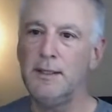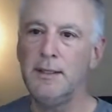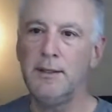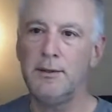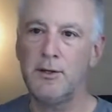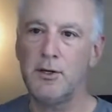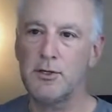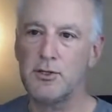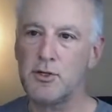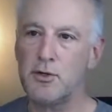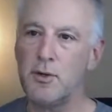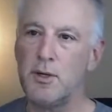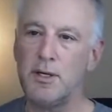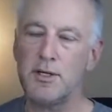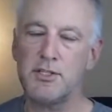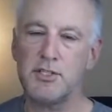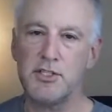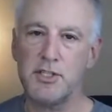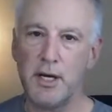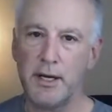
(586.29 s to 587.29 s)
Those are all
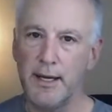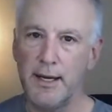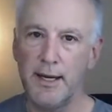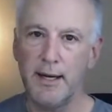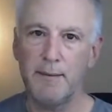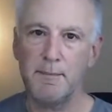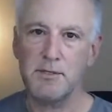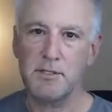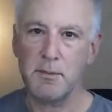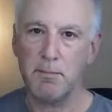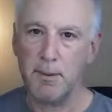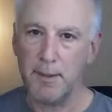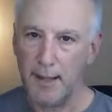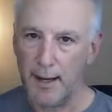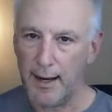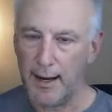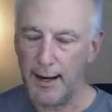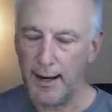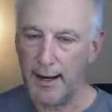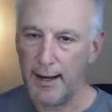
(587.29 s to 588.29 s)
sucking up
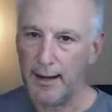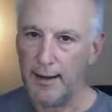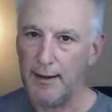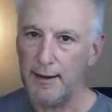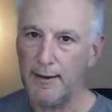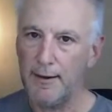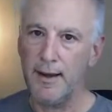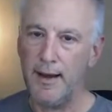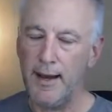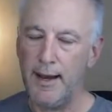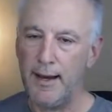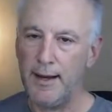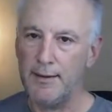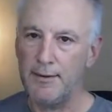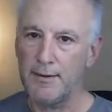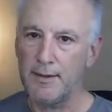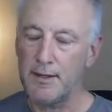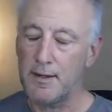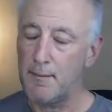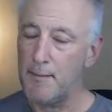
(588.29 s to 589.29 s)
supply, and
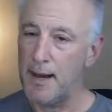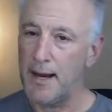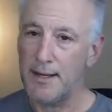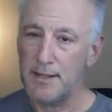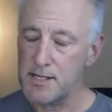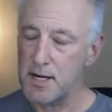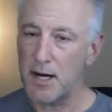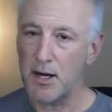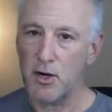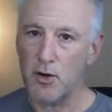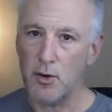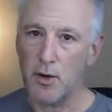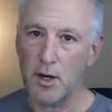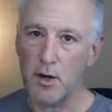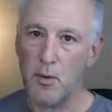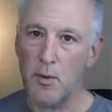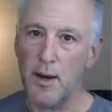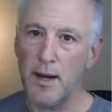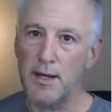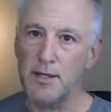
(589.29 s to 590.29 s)
the demand's not going
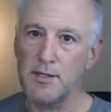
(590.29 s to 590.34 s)
away.